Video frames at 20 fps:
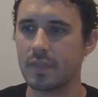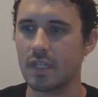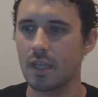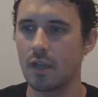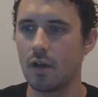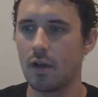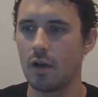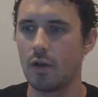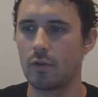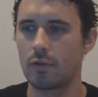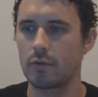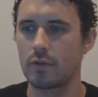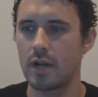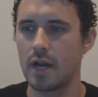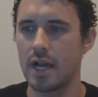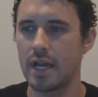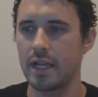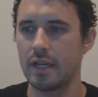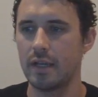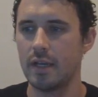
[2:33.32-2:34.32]
All
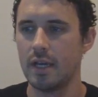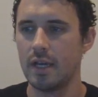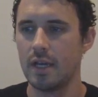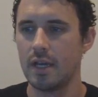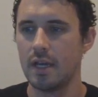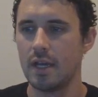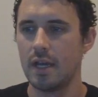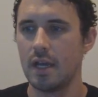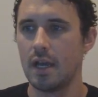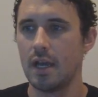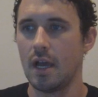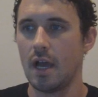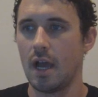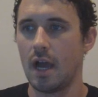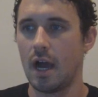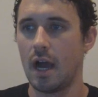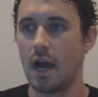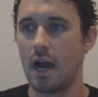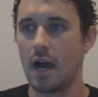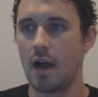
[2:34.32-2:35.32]
right.
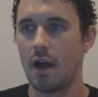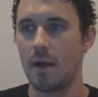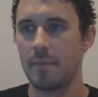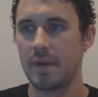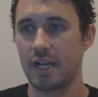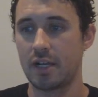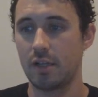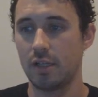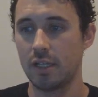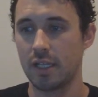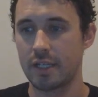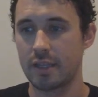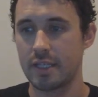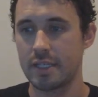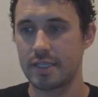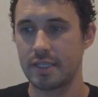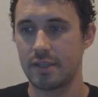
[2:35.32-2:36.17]
I'm going to click this,